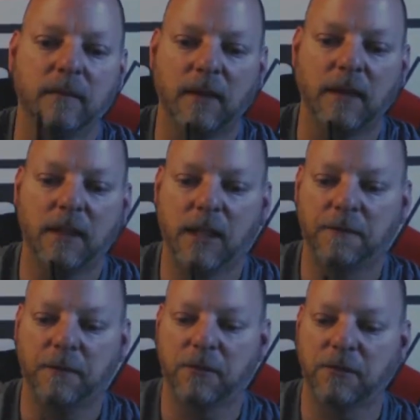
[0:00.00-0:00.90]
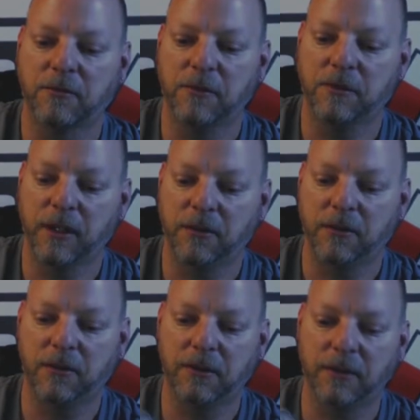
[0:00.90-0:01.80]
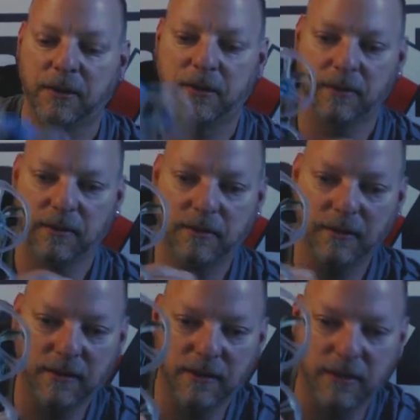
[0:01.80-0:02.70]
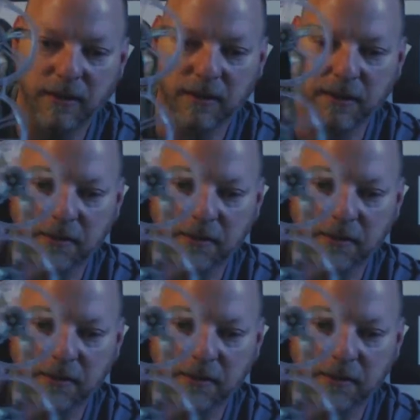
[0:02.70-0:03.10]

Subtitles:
and you got 4 screws that hold the